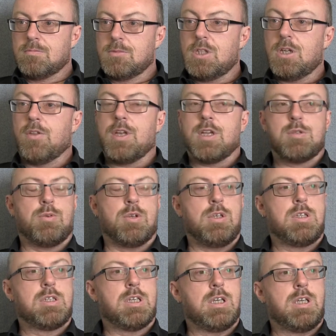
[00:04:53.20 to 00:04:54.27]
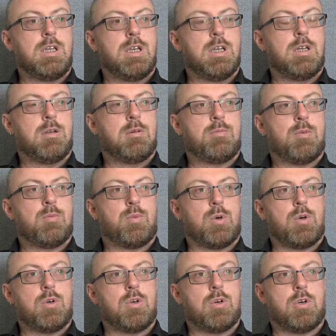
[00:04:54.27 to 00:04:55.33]
you know, that's what you see in a
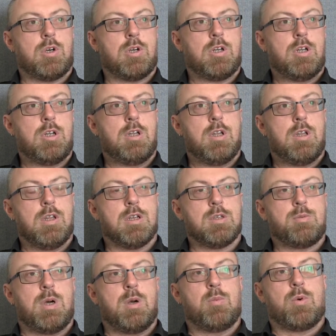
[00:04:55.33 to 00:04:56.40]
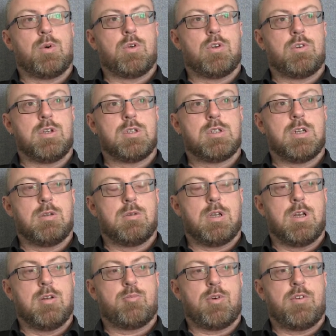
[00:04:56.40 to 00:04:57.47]
war. That's why war is so
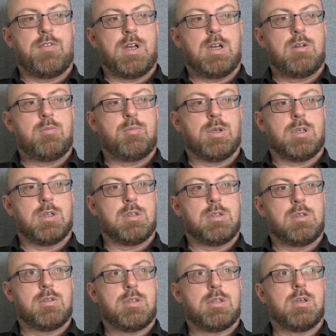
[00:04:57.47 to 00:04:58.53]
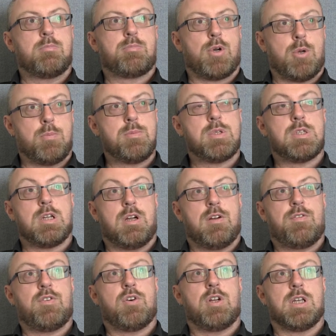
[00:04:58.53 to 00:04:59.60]
kind of profound, because if thick bombs
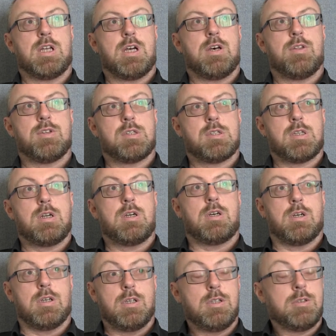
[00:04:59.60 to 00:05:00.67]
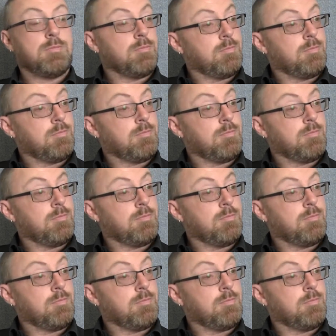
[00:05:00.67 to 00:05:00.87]
start falling out of the sky,